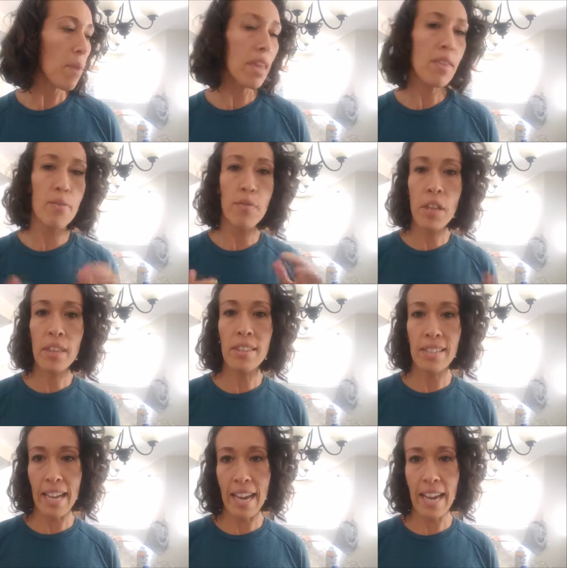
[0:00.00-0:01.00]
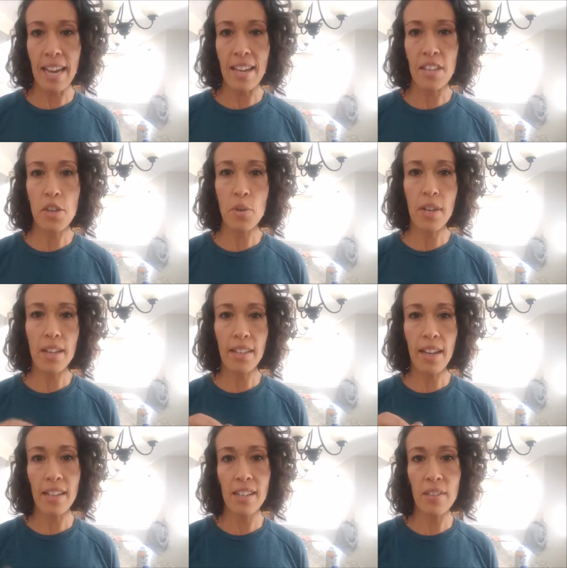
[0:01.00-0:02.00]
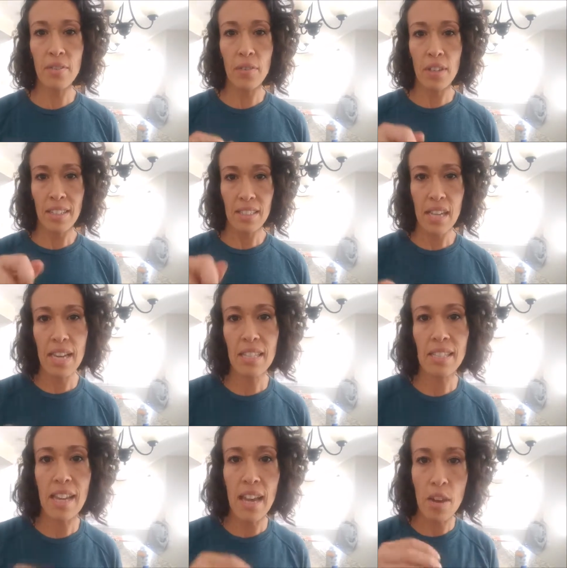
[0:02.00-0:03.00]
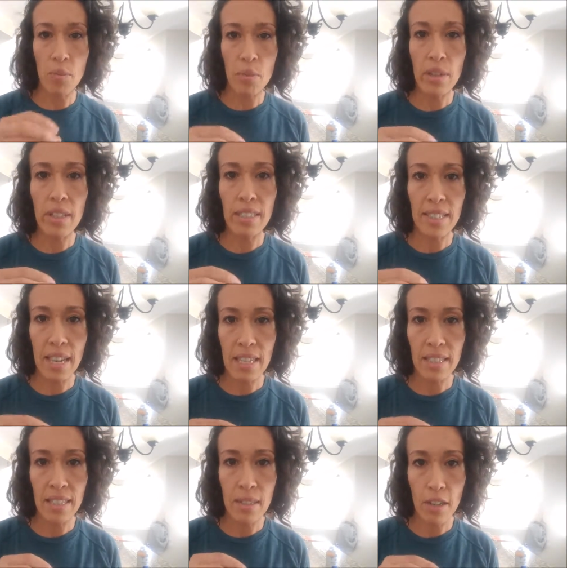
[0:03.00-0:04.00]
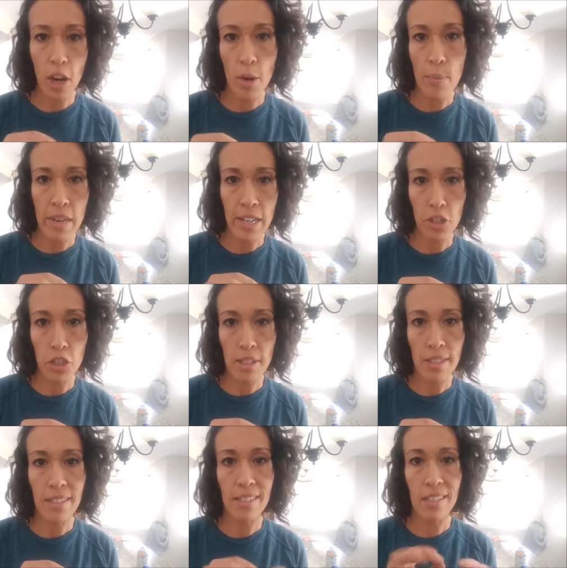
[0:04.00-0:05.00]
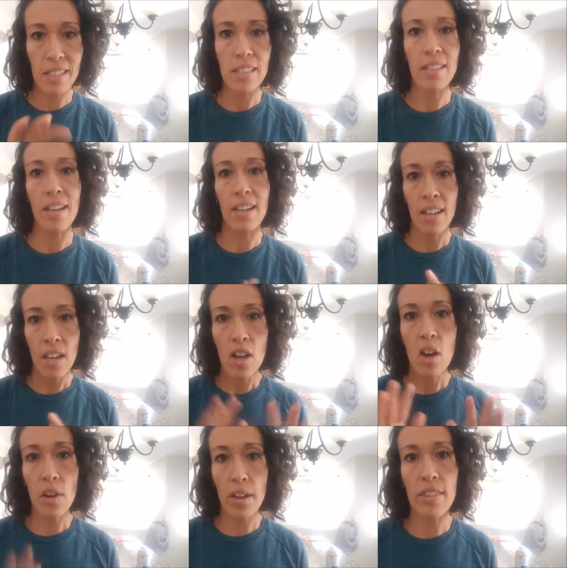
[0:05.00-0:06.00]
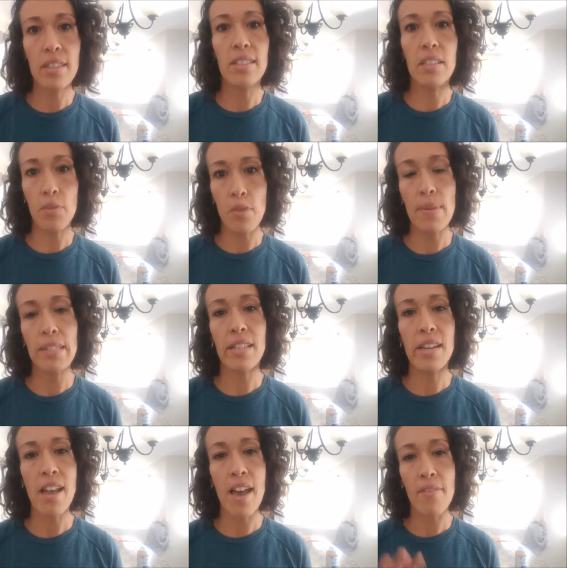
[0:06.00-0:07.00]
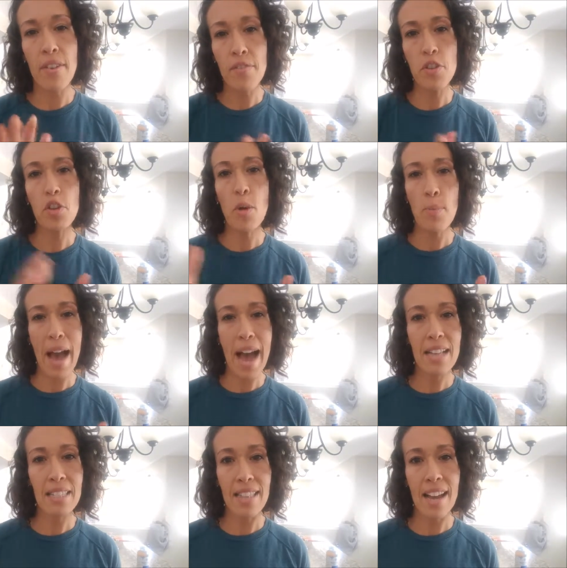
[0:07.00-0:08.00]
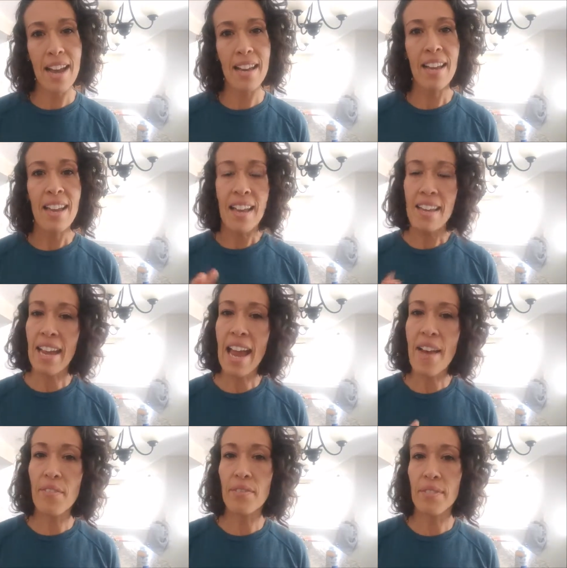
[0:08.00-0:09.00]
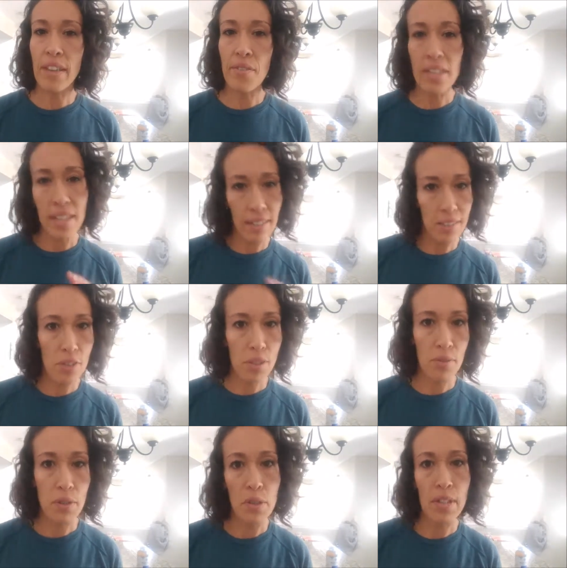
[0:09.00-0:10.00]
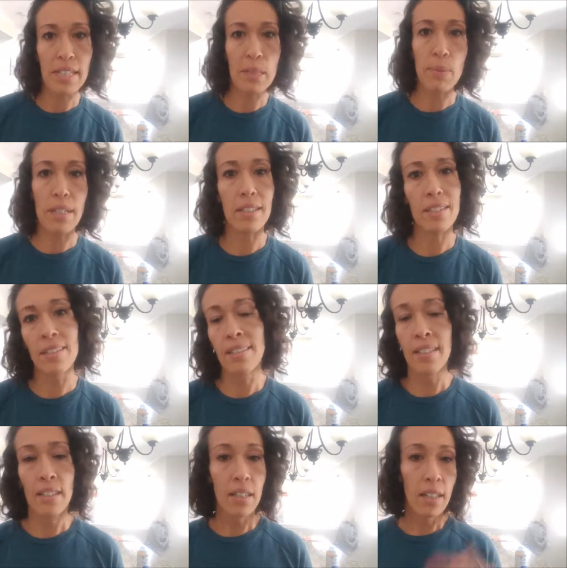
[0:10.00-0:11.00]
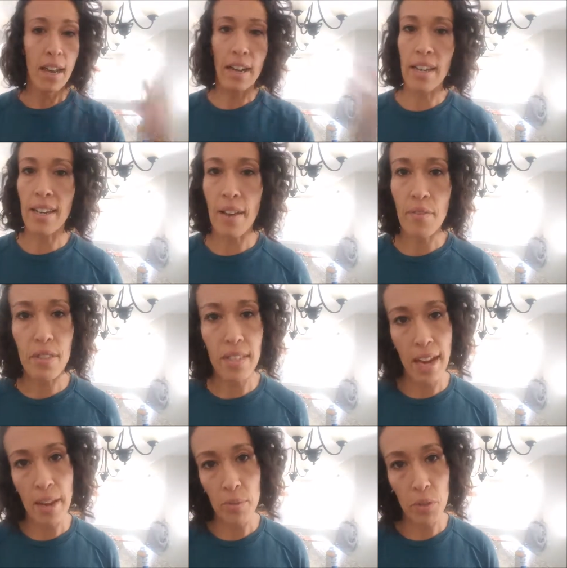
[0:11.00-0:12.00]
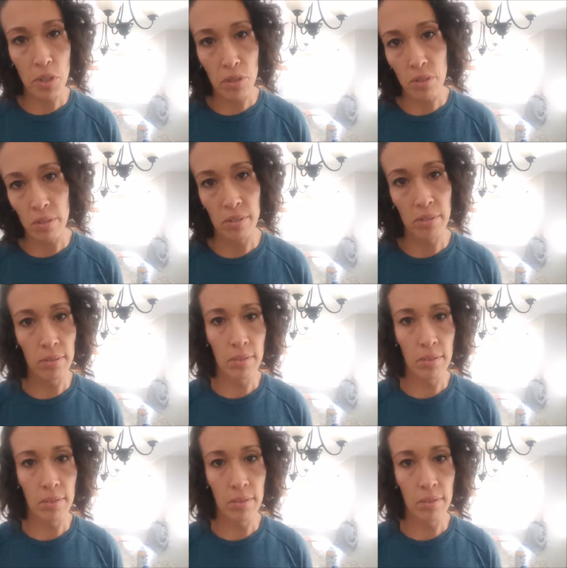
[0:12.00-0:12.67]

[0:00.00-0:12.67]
by the fifth day, you can kind of taste it and really taste the carbonation and see that, okay, this is fermented enough. If you go past that, and I have given it just a few days because I didn't have the time to,